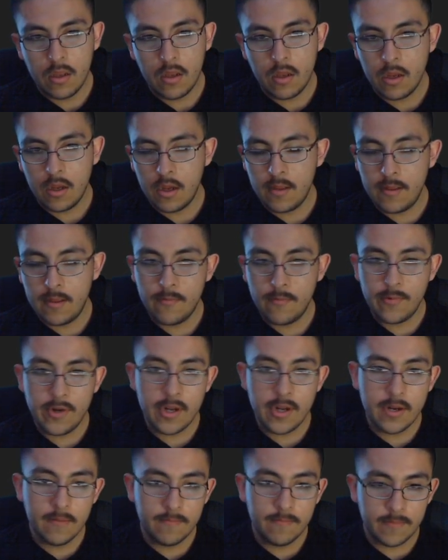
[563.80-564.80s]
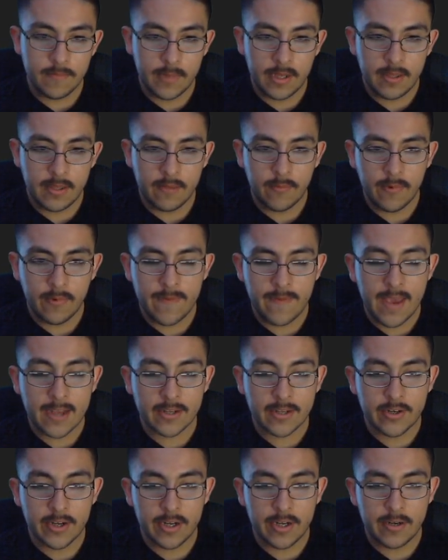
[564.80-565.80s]
then we're done. And then we
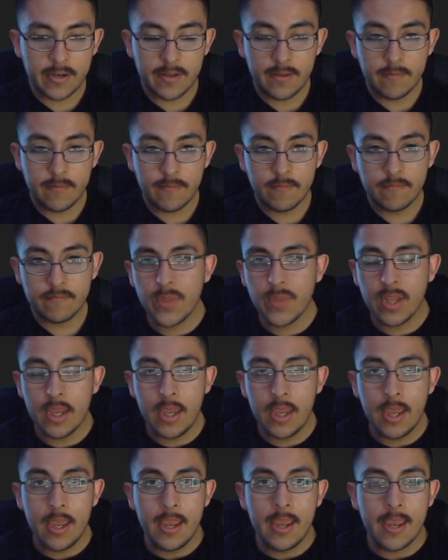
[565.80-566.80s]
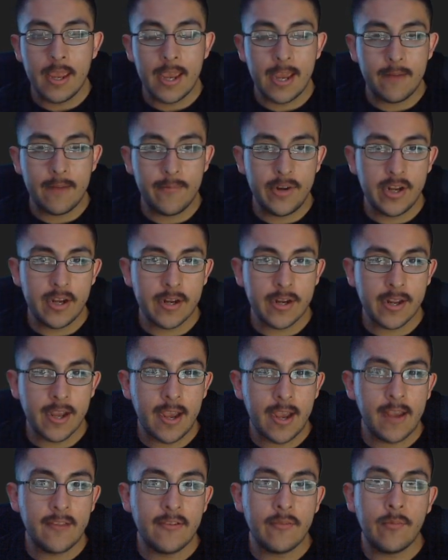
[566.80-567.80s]
factored it. And we're done,
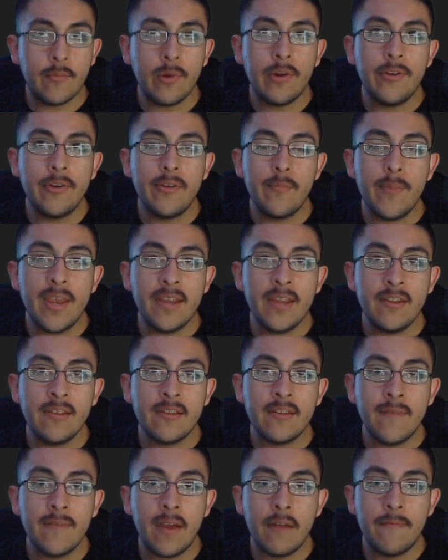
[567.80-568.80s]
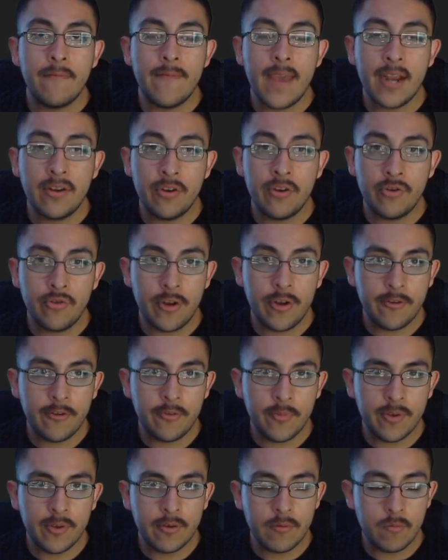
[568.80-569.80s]
guys. We learned the basics of how to factor a
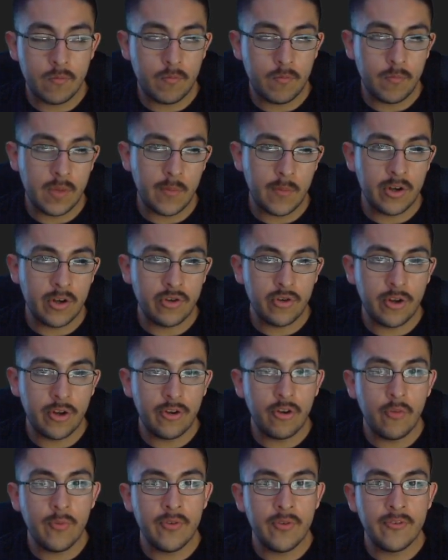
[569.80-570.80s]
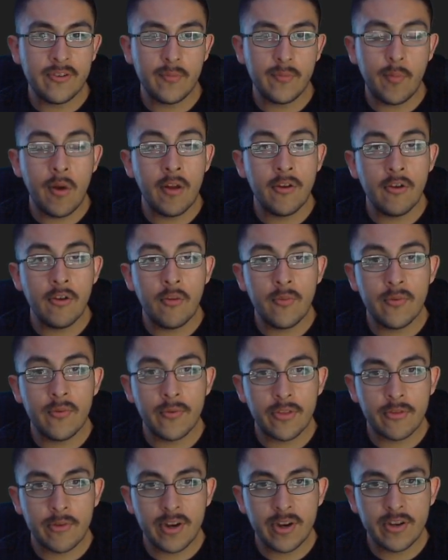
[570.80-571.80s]
trinomial. Remember, a trinomial is a polynomial with
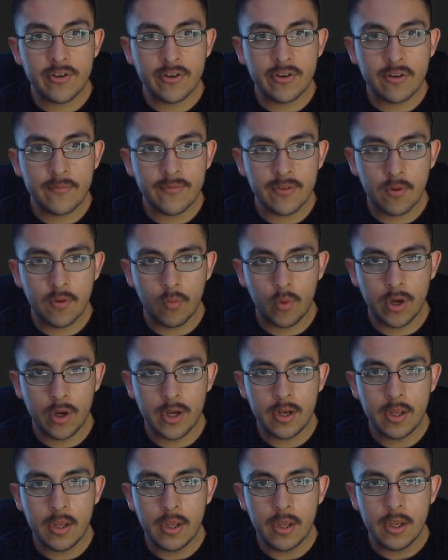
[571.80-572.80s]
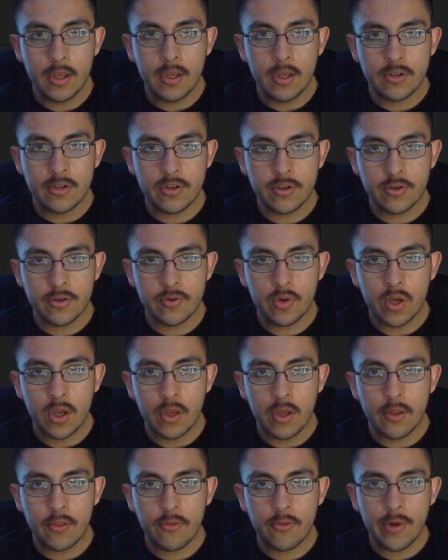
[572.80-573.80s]
3 terms. 1, 2,
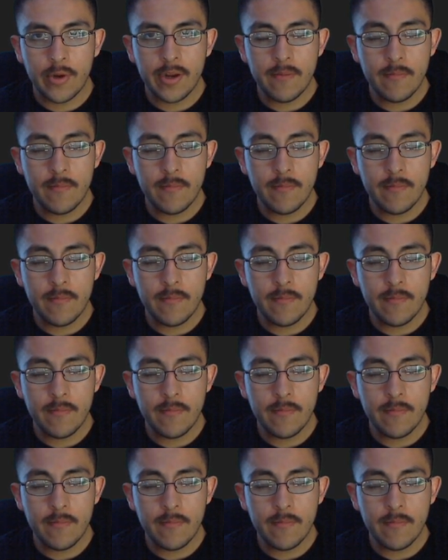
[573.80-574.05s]
3.